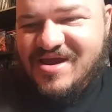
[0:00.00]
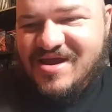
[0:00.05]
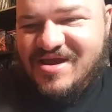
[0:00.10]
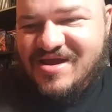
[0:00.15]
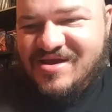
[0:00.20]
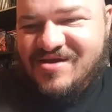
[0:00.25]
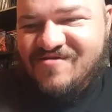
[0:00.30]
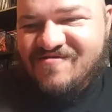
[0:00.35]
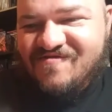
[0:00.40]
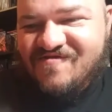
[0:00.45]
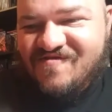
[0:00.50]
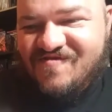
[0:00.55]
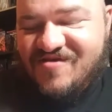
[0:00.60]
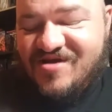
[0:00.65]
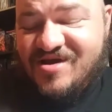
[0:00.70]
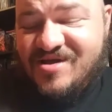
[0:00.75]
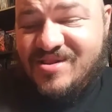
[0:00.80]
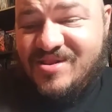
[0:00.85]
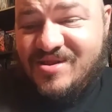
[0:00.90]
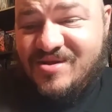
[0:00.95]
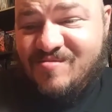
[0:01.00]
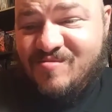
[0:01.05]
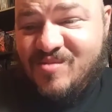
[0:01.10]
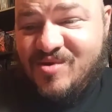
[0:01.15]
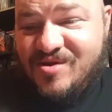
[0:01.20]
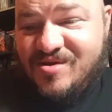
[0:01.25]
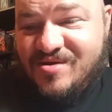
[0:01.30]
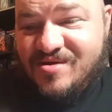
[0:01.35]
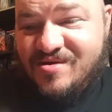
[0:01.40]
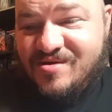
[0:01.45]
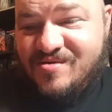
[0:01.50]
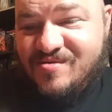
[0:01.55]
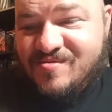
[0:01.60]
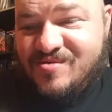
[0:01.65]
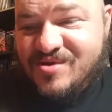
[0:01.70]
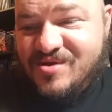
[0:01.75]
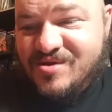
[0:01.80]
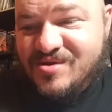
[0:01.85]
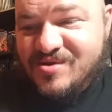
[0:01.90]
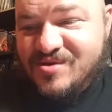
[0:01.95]
and find
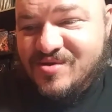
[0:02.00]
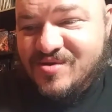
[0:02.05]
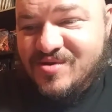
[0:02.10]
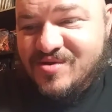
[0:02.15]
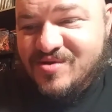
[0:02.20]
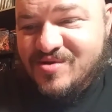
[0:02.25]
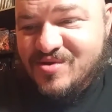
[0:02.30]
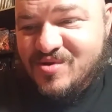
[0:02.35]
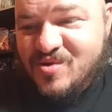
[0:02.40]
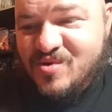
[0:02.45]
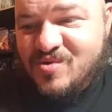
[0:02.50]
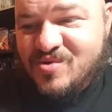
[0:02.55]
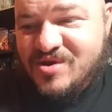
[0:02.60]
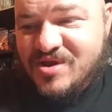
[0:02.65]
themselves in a Stone